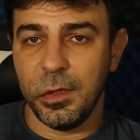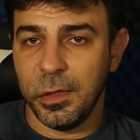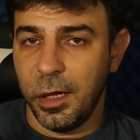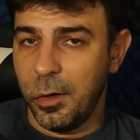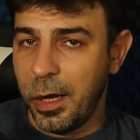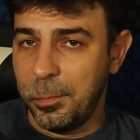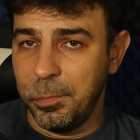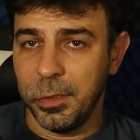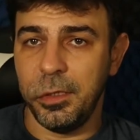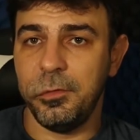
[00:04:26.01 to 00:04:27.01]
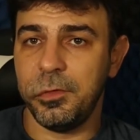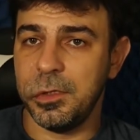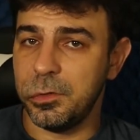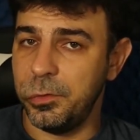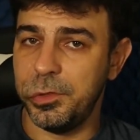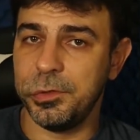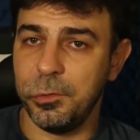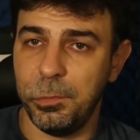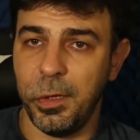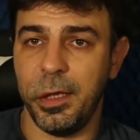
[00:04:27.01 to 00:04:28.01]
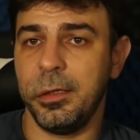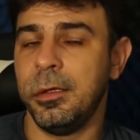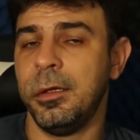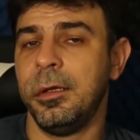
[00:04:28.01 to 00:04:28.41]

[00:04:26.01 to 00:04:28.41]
Now, I believe his original plan